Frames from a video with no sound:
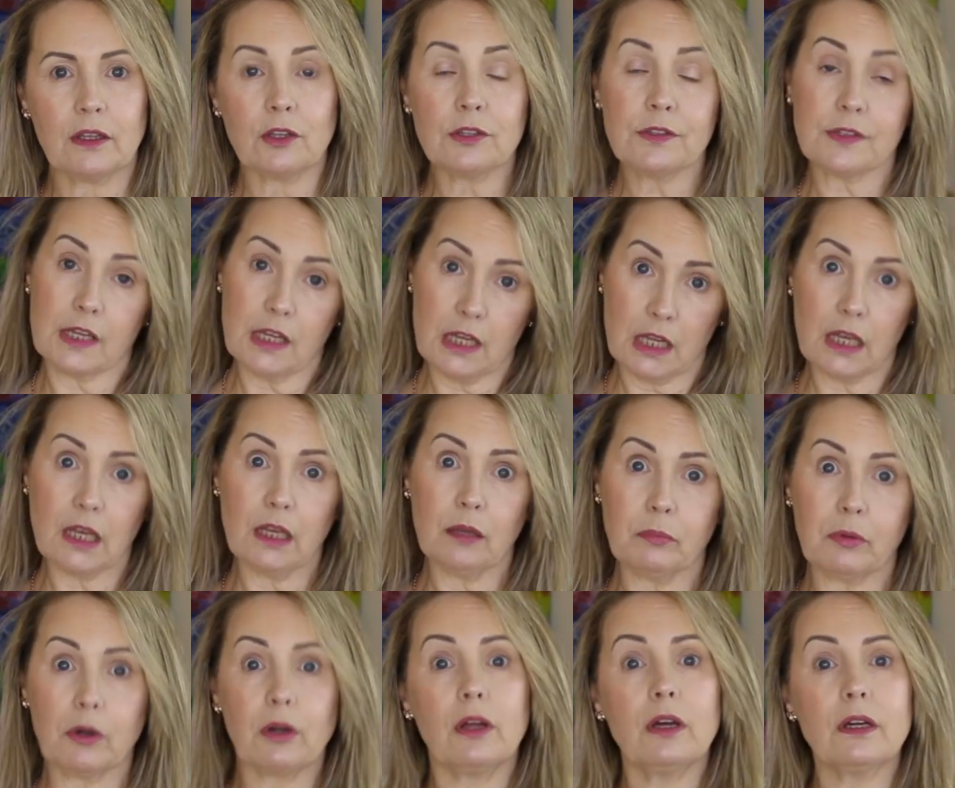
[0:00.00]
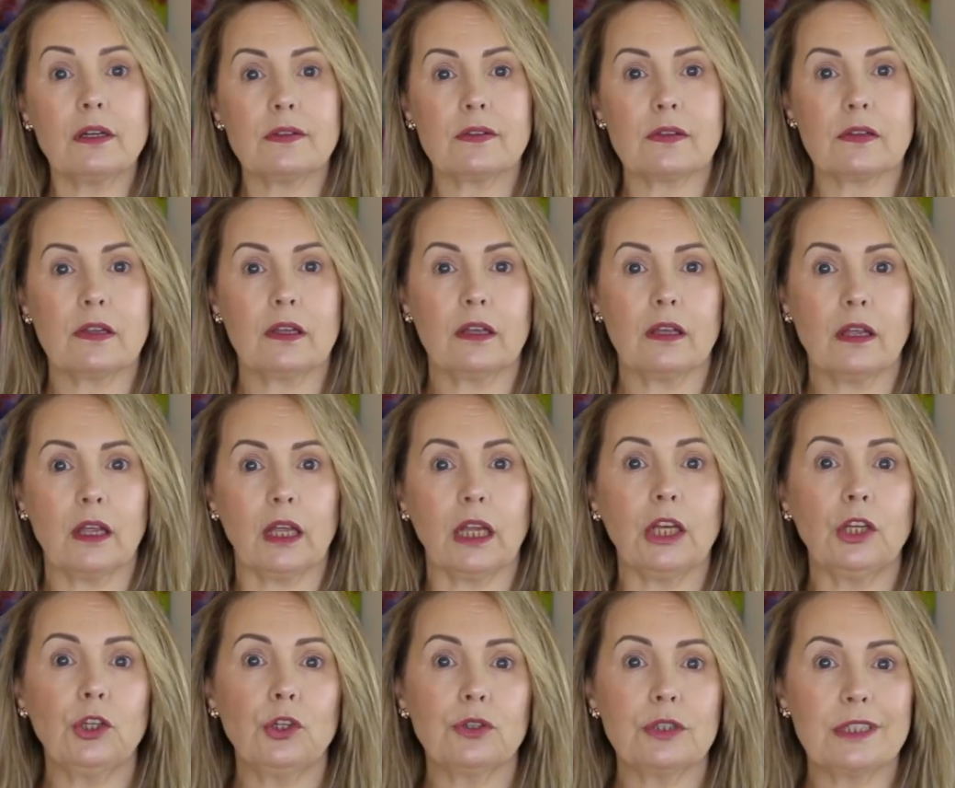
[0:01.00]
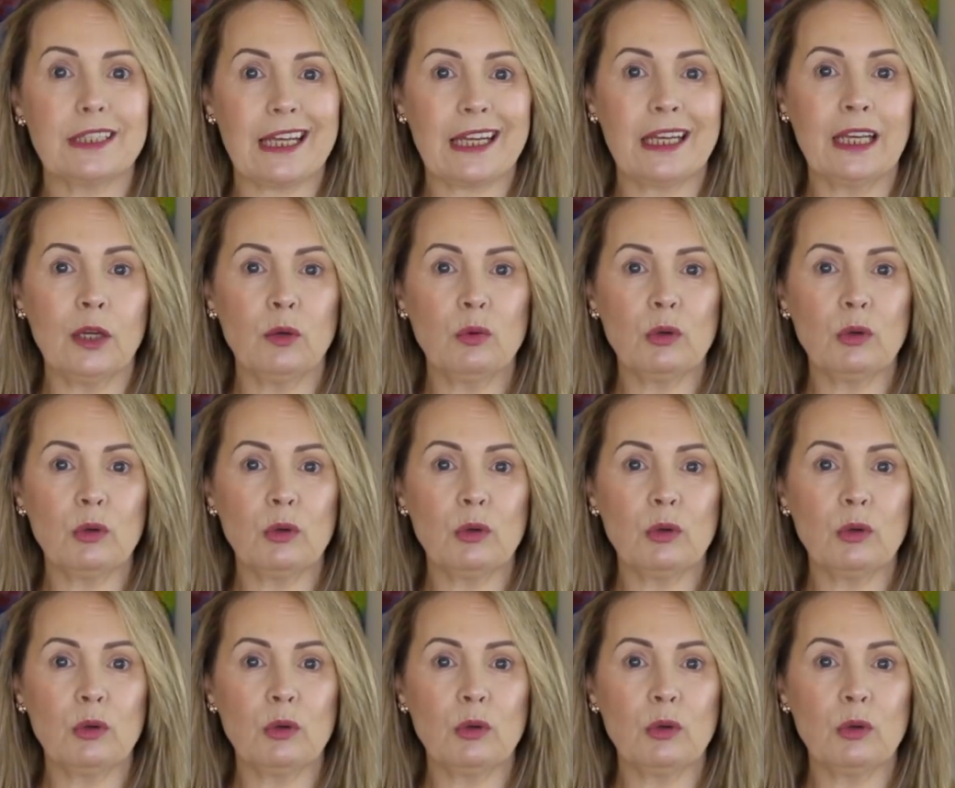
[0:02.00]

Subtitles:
skincare products, in your daily